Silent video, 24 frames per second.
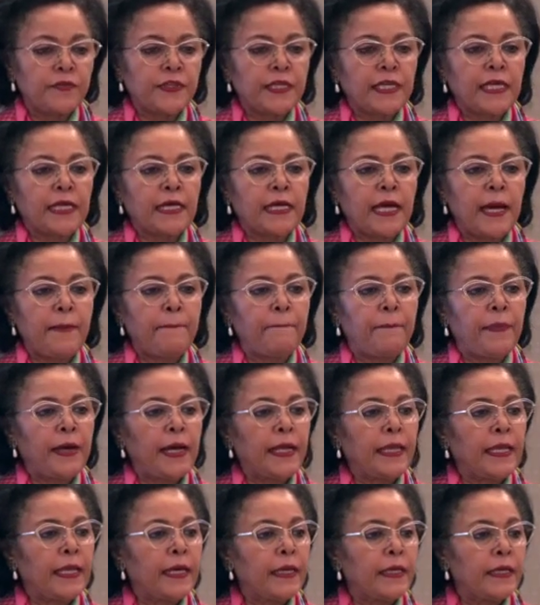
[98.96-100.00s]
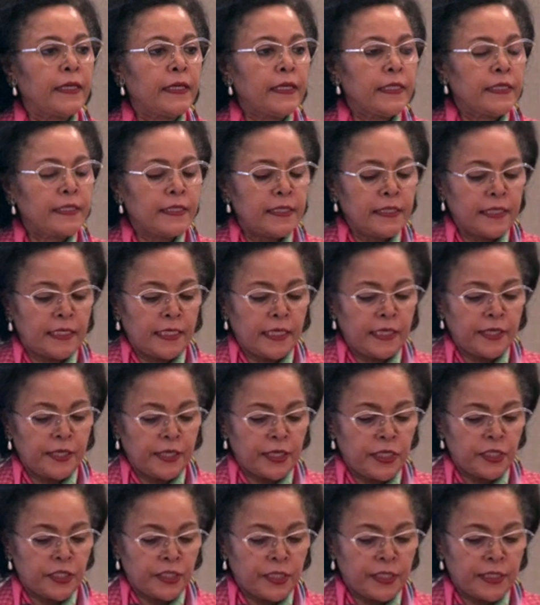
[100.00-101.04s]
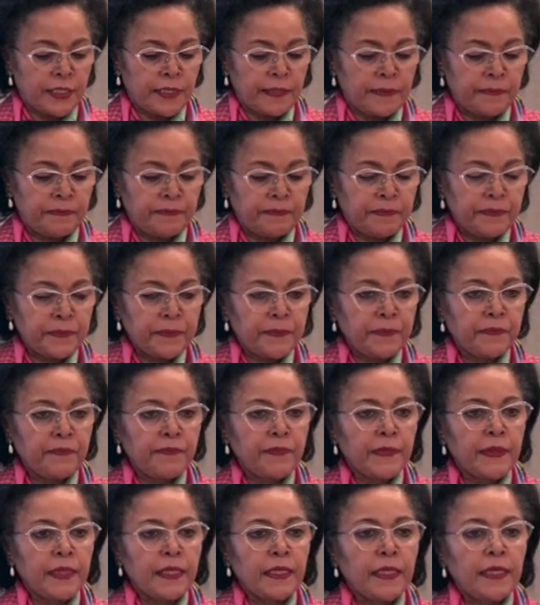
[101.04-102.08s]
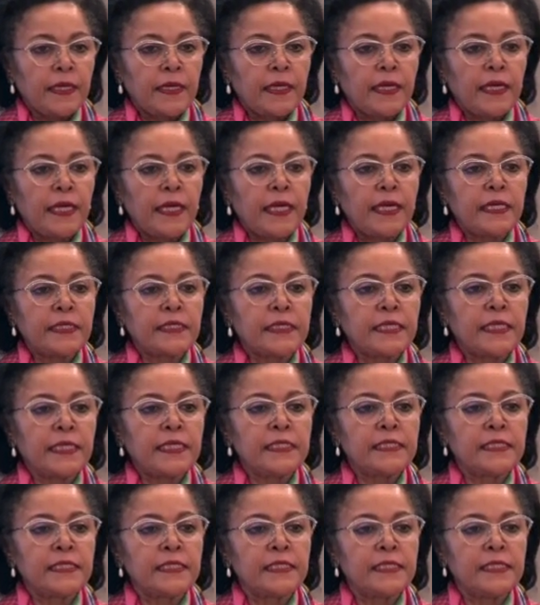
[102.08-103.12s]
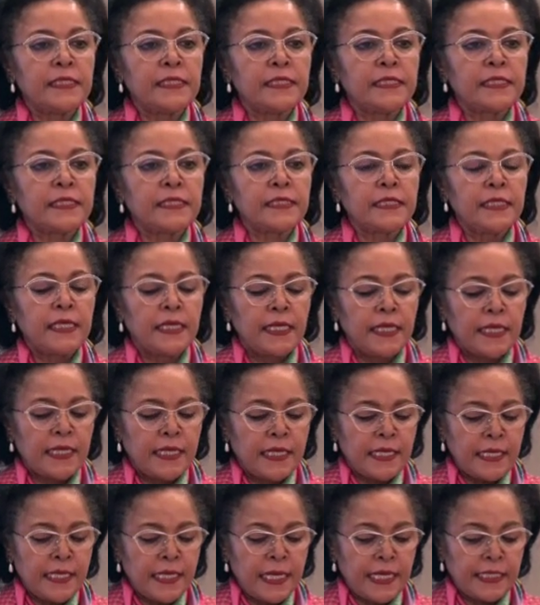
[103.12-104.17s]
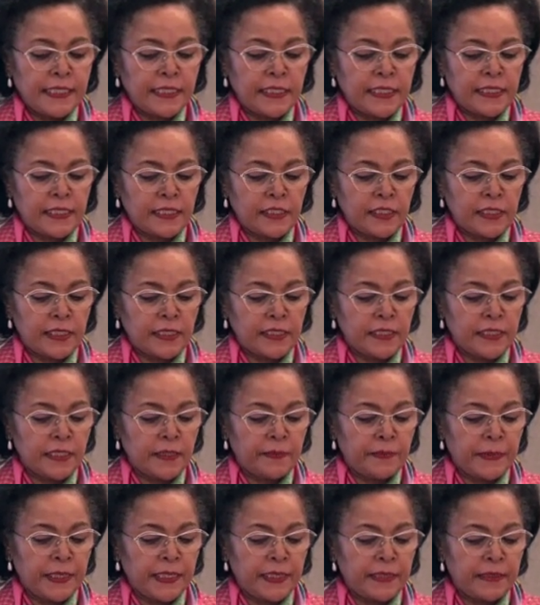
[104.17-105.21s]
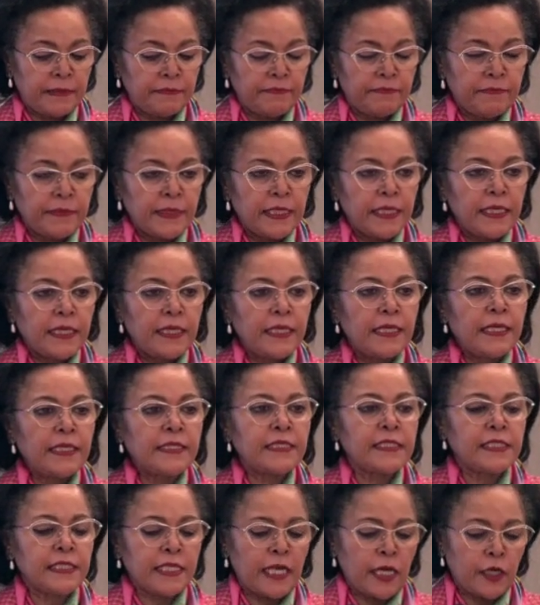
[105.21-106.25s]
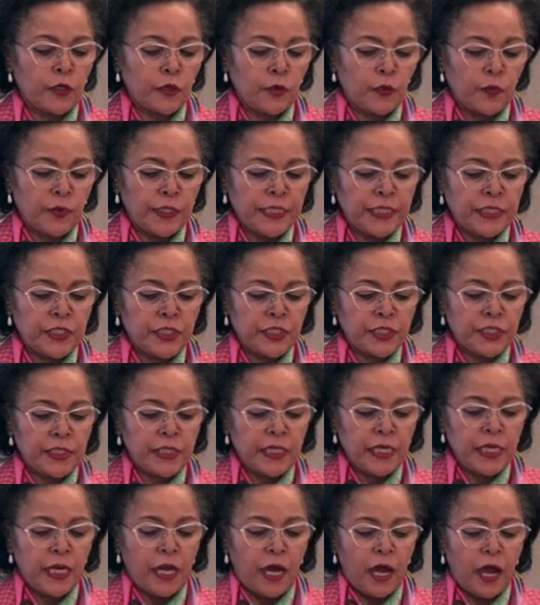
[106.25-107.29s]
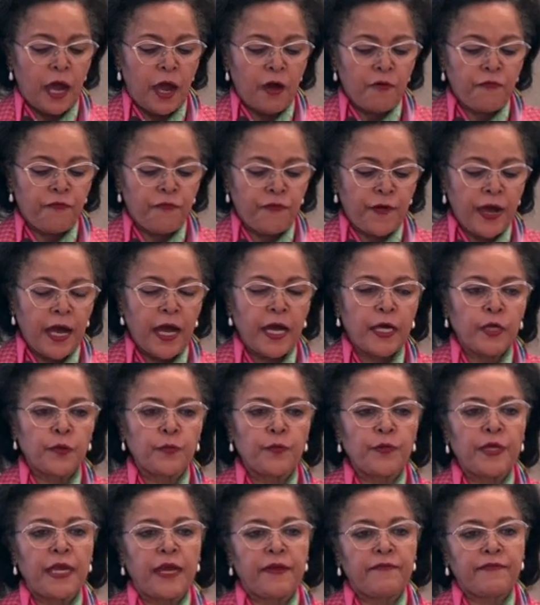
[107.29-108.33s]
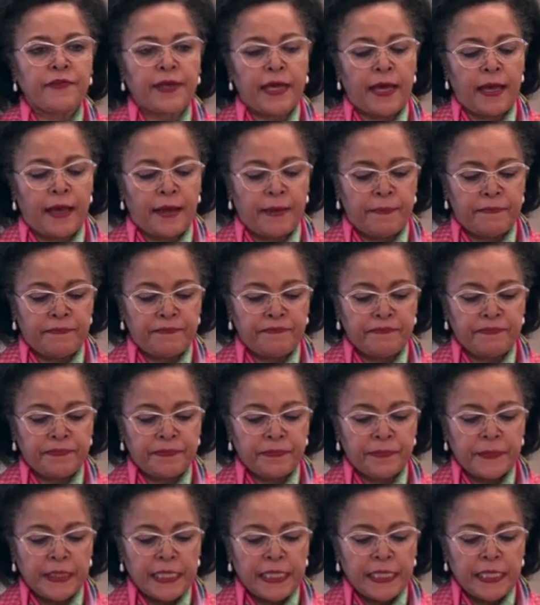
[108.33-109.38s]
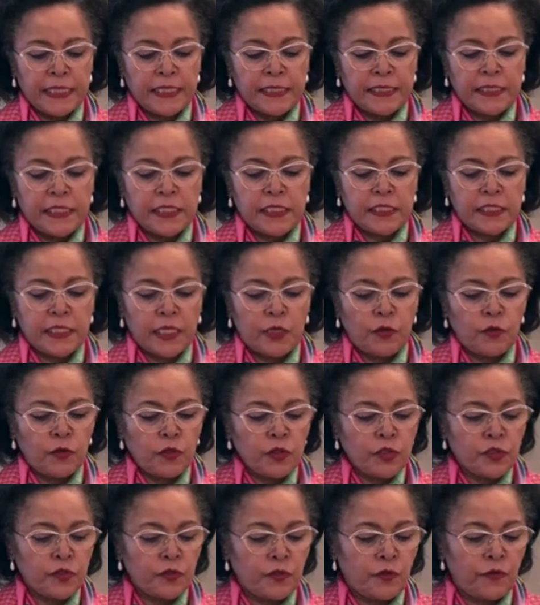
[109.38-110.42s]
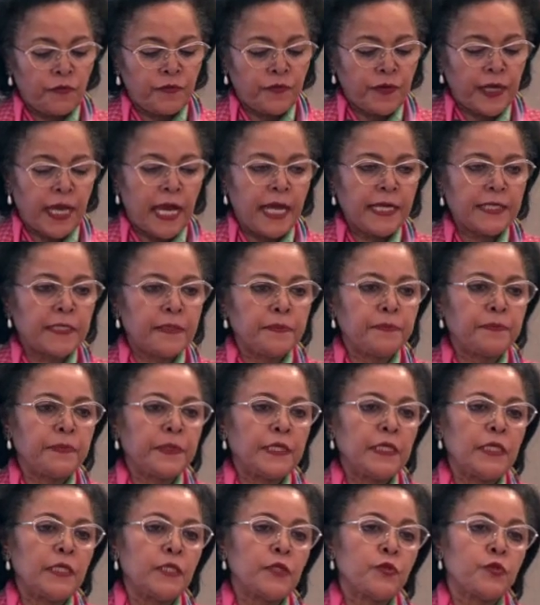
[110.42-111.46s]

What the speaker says: the Kampala Declaration. Excellencies, ladies and gentlemen, let's acknowledge how far we have come. Since the launch of CAADP in